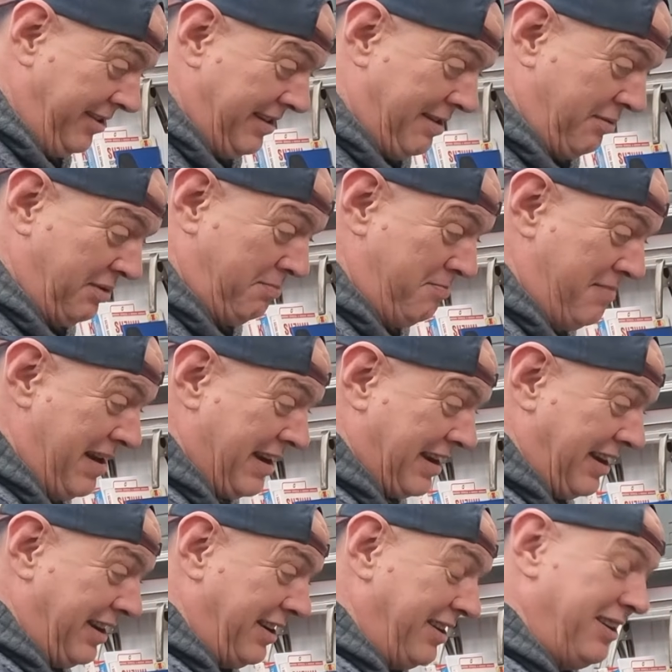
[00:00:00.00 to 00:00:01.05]
That was
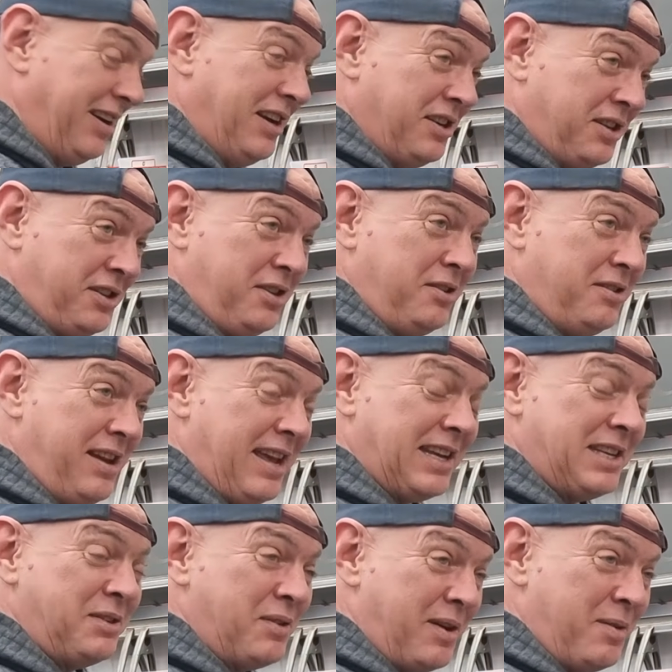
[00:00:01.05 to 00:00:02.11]
mega. Stood
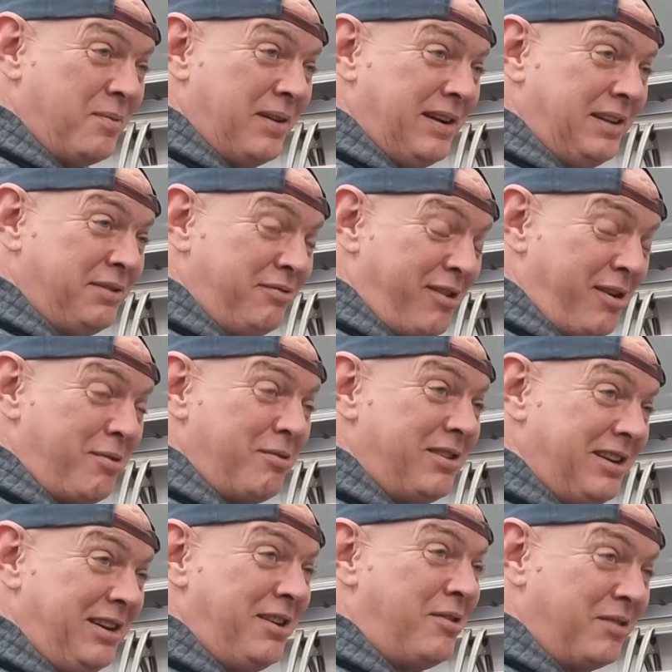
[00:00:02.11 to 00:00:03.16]
next to it when he's
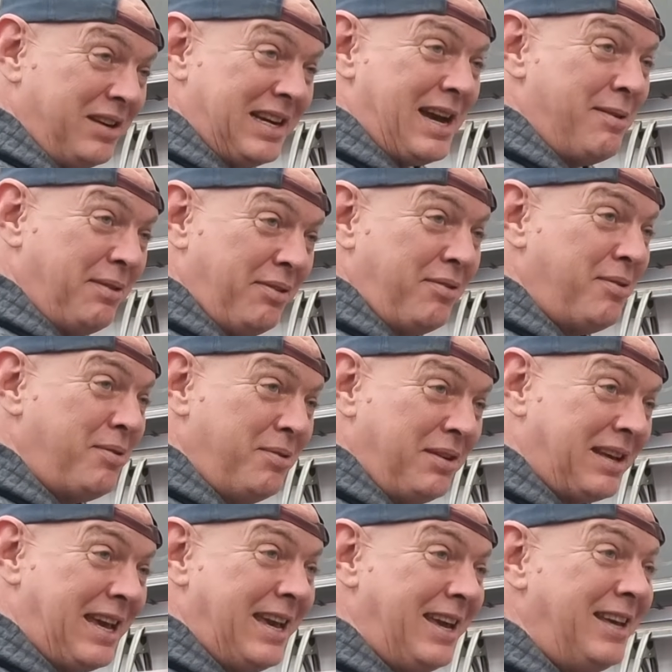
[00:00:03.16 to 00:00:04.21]
rolling it on, going through the
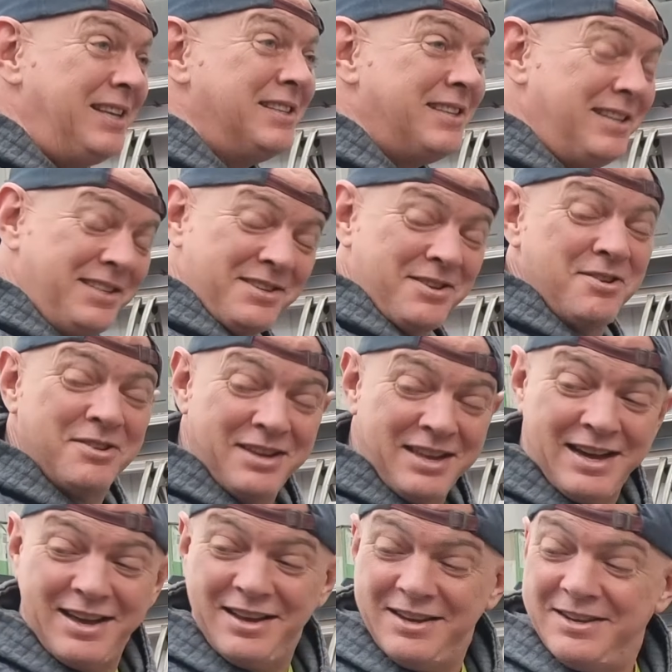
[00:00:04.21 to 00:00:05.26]
gears, and it's got
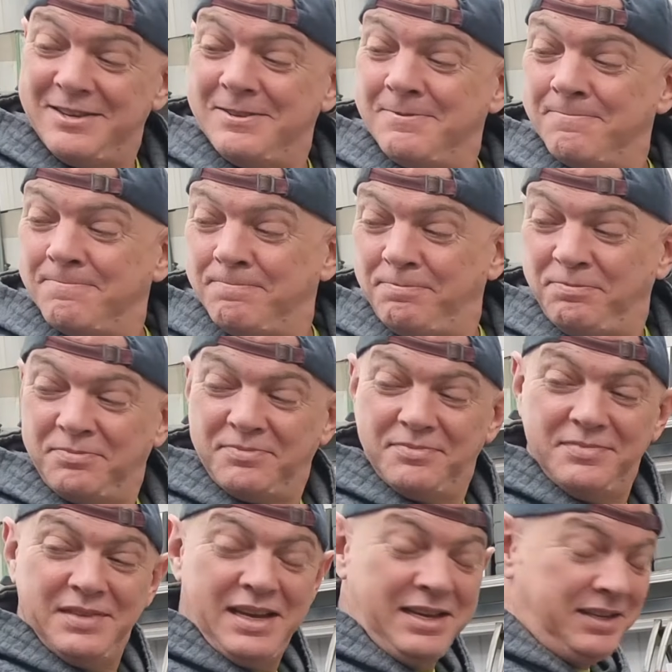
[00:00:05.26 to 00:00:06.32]
that.
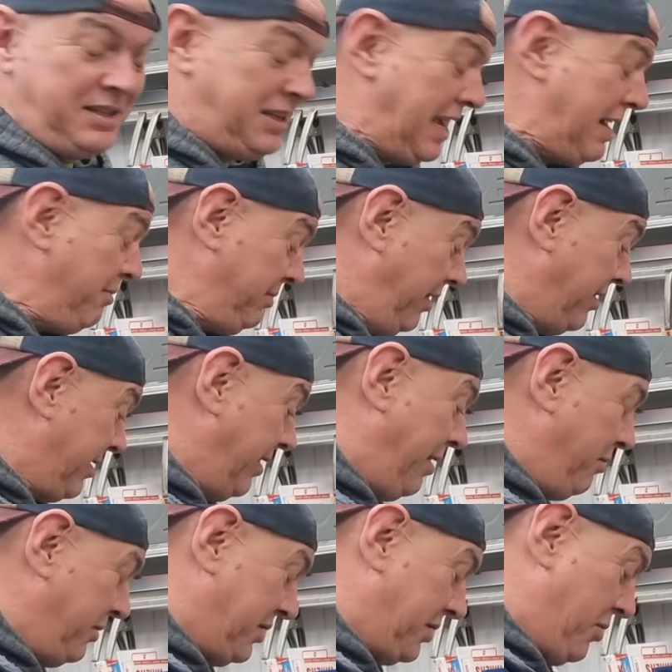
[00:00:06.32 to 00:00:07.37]
It sounds like an
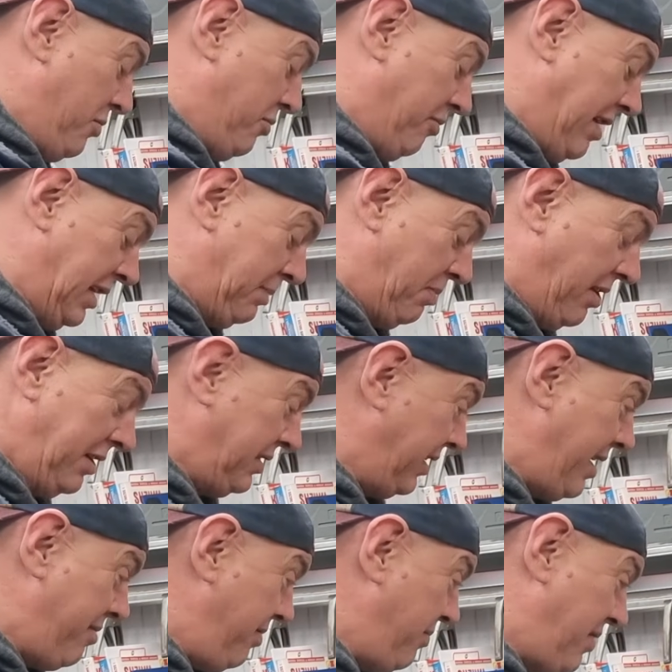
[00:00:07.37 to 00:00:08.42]
old school race bike. It's
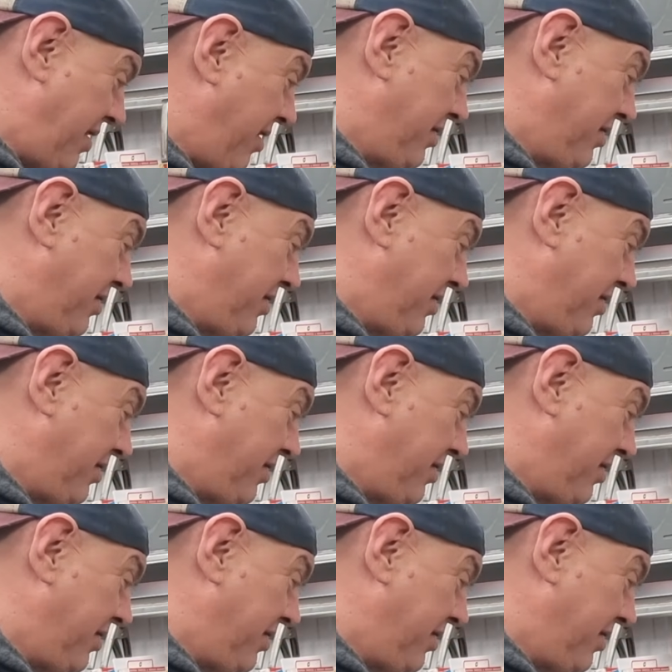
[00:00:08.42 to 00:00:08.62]
the only way I